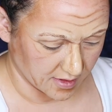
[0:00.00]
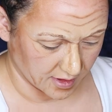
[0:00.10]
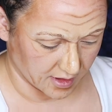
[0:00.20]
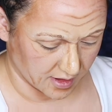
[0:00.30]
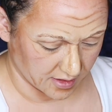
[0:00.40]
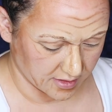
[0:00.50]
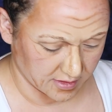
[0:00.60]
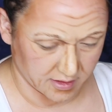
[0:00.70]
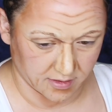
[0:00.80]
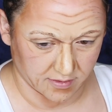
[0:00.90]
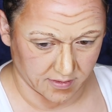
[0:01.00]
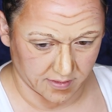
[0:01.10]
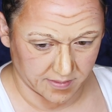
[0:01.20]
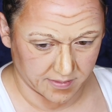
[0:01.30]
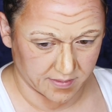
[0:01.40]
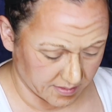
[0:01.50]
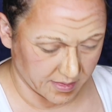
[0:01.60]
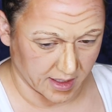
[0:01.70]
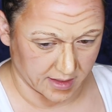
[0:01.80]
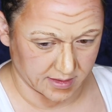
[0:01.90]
Like all the little
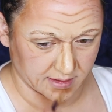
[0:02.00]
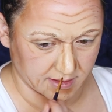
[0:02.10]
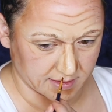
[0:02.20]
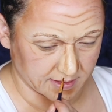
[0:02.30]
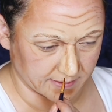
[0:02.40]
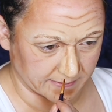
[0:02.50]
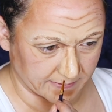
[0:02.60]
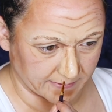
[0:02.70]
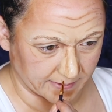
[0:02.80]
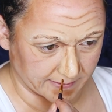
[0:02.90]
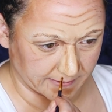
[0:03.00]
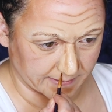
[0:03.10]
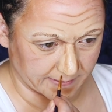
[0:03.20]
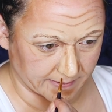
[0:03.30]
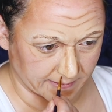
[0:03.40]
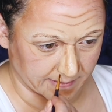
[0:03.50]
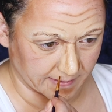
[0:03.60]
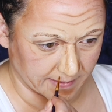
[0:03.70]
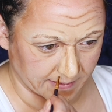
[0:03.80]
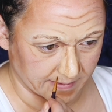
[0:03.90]
patchiness of wrinkles and
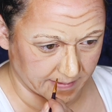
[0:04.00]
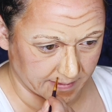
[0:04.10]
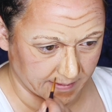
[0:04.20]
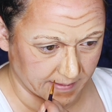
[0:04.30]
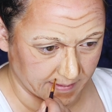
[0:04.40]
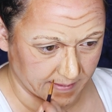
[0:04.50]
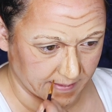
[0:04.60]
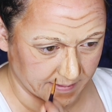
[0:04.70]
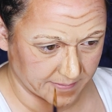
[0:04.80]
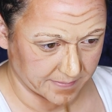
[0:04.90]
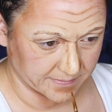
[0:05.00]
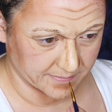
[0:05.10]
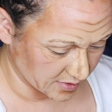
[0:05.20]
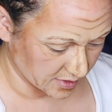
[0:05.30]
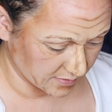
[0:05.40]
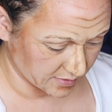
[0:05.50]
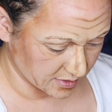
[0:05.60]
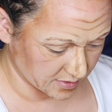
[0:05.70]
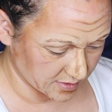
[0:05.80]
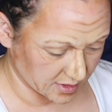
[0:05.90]
hairs here.
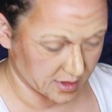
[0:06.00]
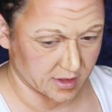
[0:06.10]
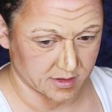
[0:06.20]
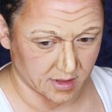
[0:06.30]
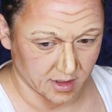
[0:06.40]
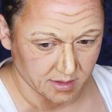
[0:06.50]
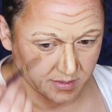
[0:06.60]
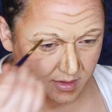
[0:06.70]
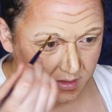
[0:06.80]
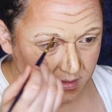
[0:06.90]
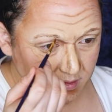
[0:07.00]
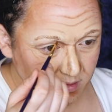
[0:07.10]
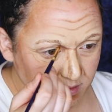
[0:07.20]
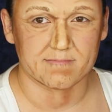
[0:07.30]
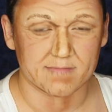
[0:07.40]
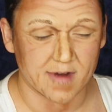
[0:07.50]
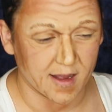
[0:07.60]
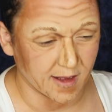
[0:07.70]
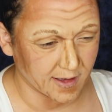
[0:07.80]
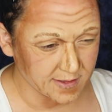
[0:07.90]
Even do it in his eyebrow.
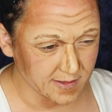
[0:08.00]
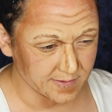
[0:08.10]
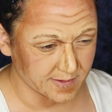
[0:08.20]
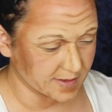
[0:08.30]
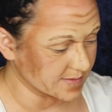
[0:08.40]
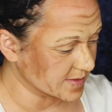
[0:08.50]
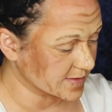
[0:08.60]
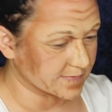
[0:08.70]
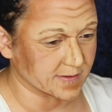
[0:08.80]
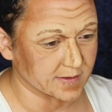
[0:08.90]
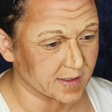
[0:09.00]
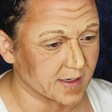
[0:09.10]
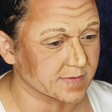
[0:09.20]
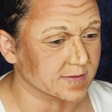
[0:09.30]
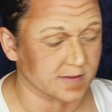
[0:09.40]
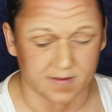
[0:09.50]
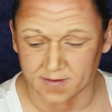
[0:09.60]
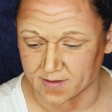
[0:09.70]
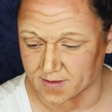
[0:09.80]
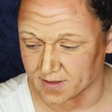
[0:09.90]
I also really miss
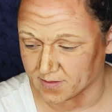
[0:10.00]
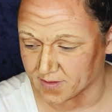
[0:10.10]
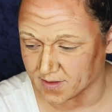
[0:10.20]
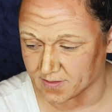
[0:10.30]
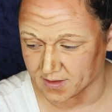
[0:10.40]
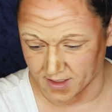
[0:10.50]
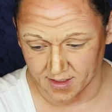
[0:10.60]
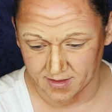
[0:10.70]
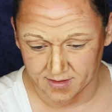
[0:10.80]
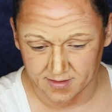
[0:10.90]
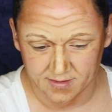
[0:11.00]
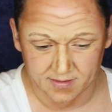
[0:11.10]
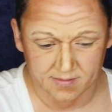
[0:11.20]
falafels. Does anyone know what that is?